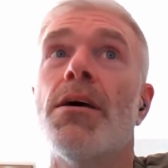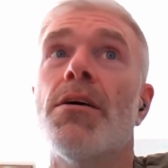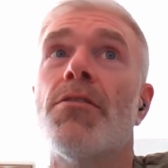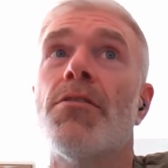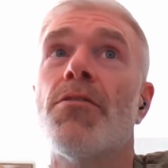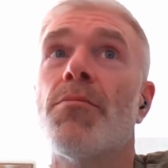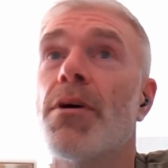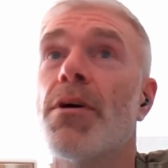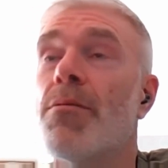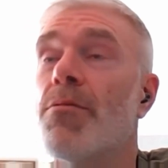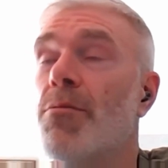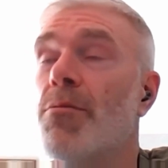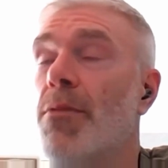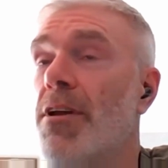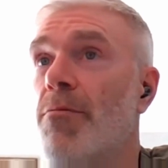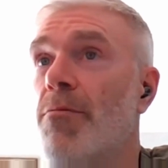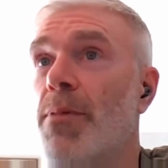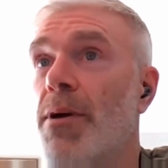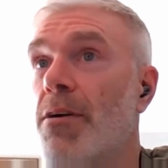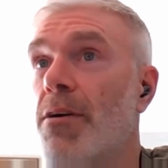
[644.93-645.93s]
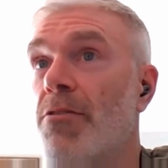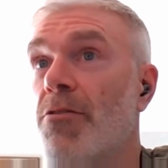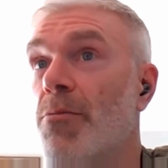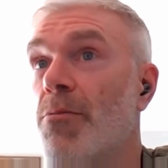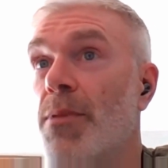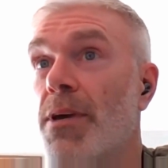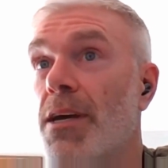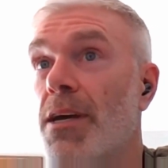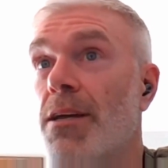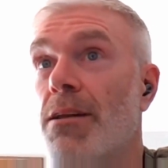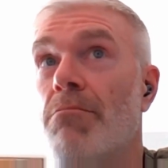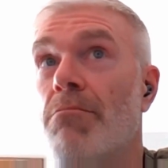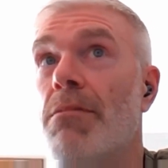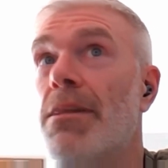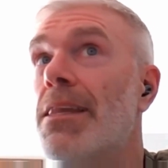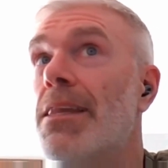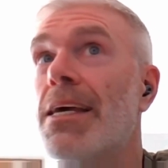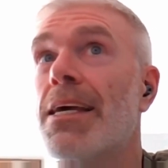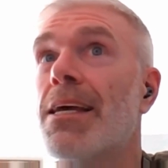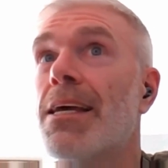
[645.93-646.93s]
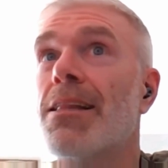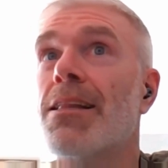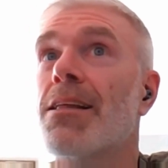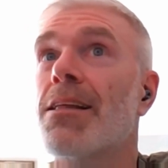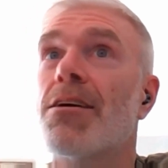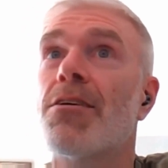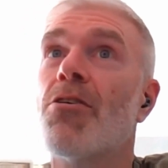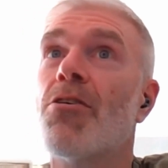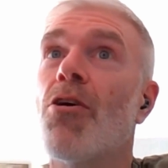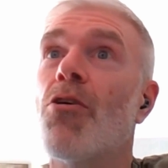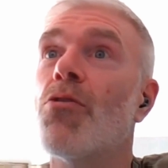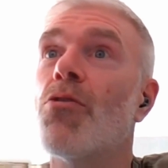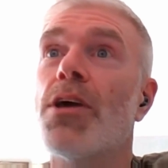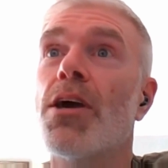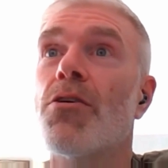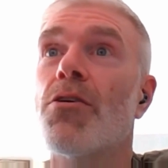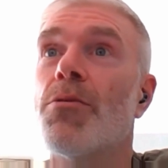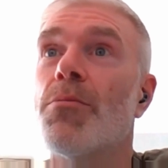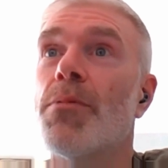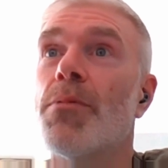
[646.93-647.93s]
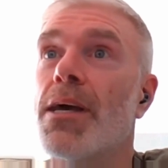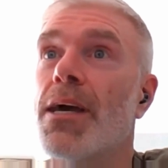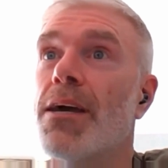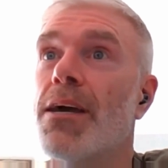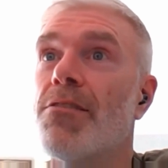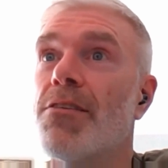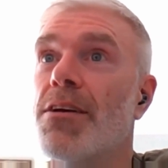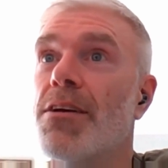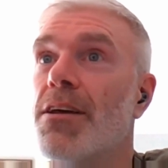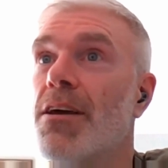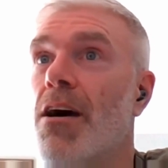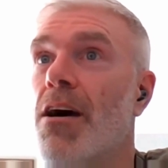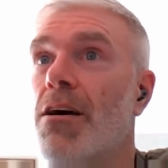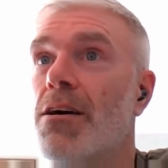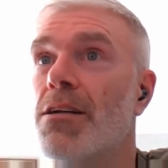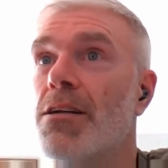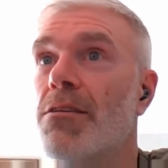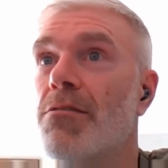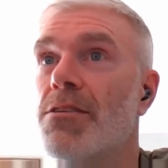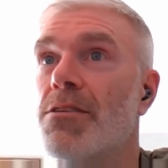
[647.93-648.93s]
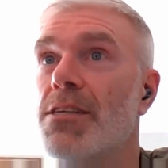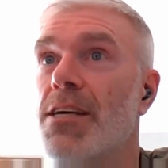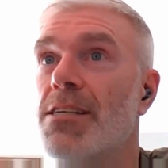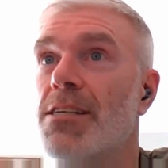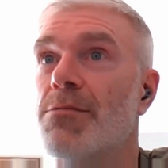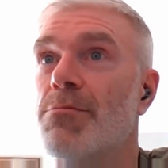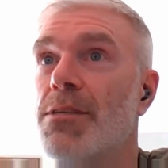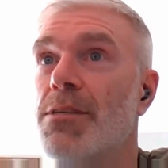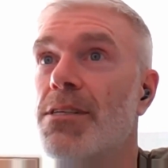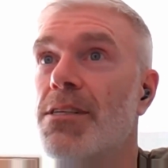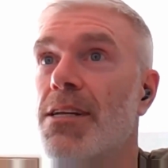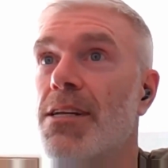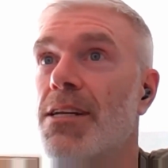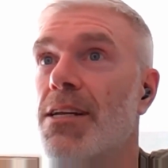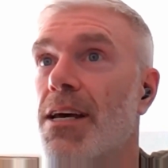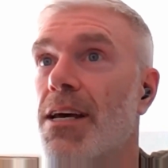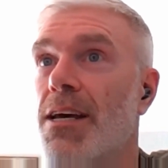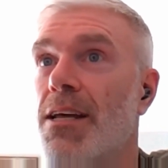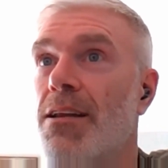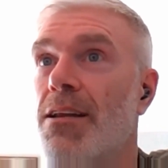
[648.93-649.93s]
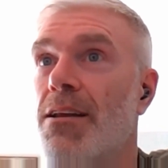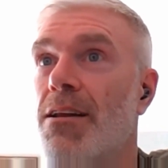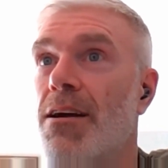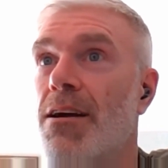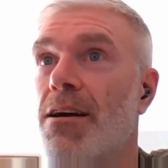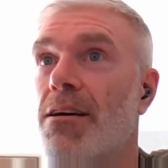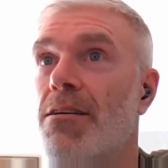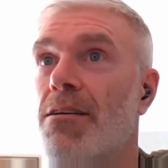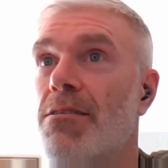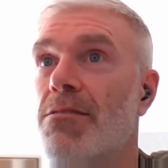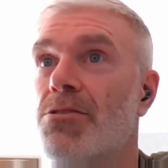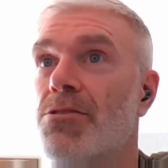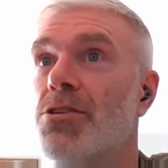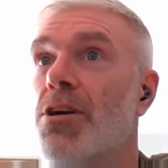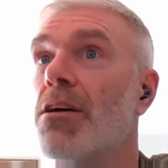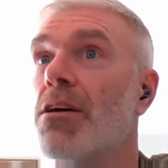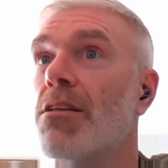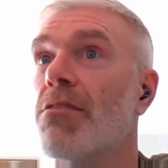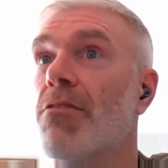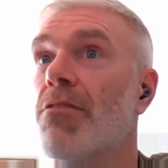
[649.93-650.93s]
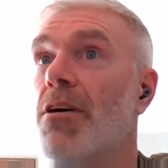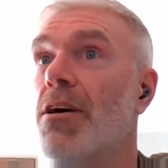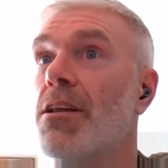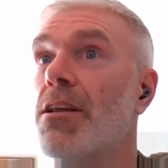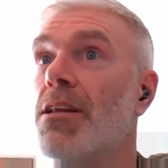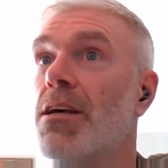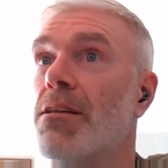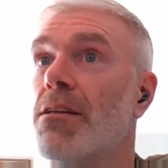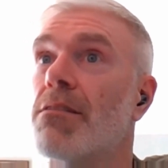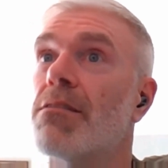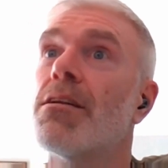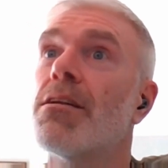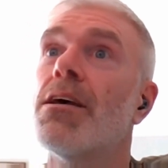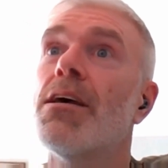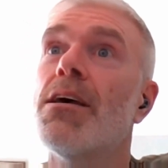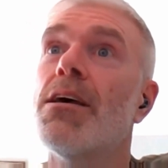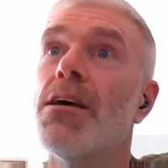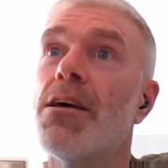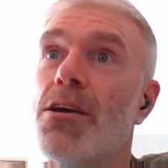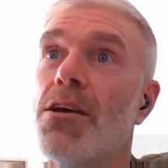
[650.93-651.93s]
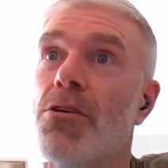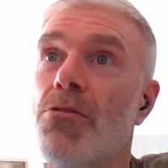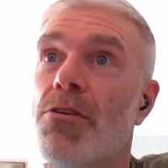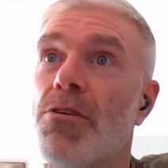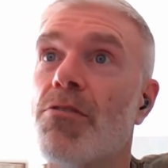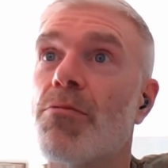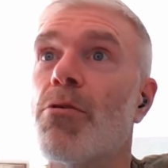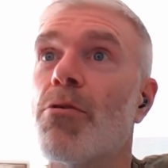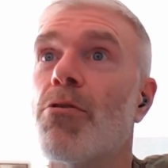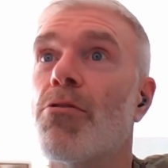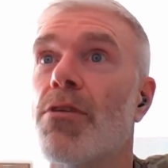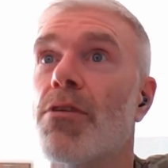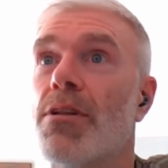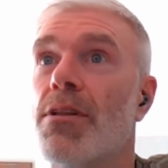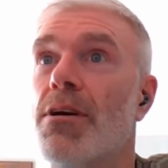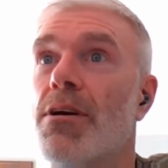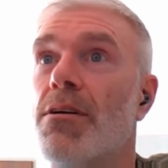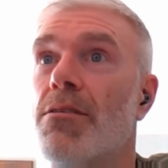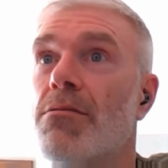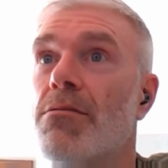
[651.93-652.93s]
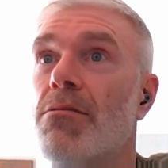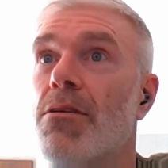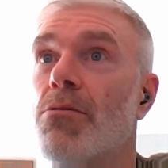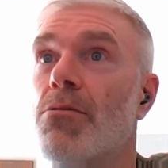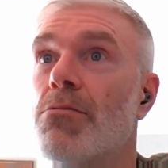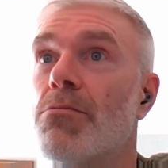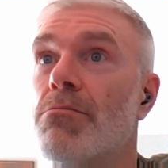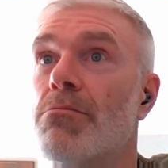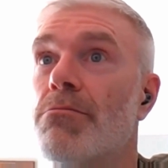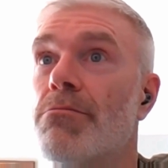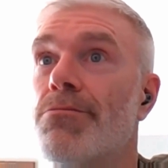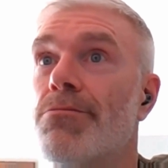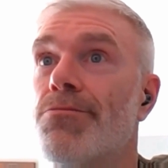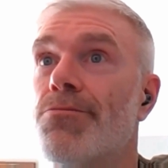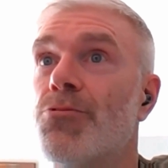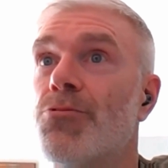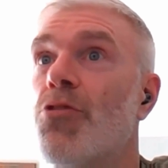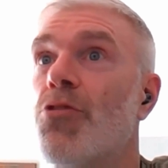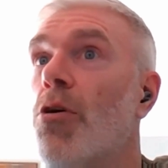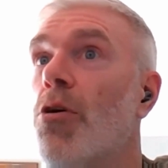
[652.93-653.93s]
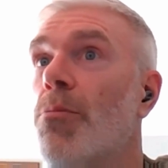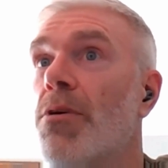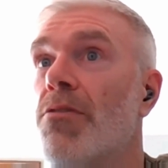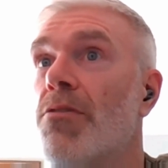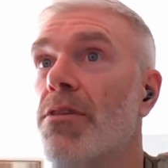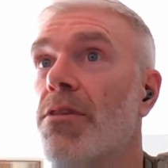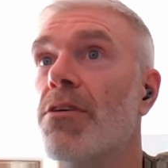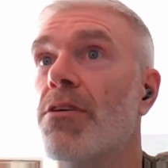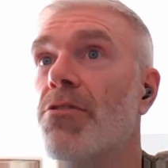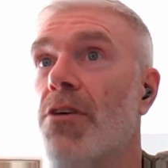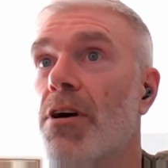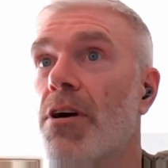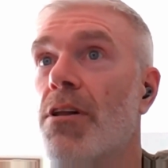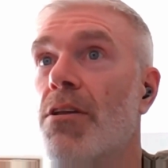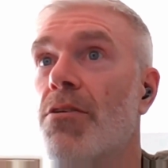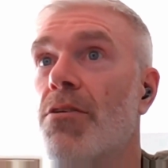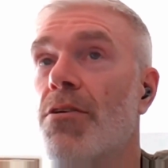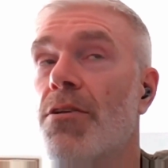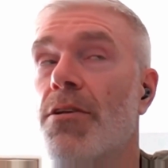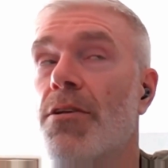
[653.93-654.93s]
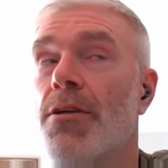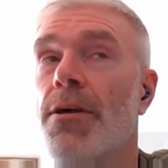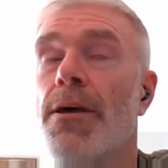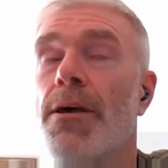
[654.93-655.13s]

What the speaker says: Sometimes you might have parents coming in thinking that they're only going to be engaging in a cognitive assessment and then are shocked to find that you're exploring their own traumas in their childhood.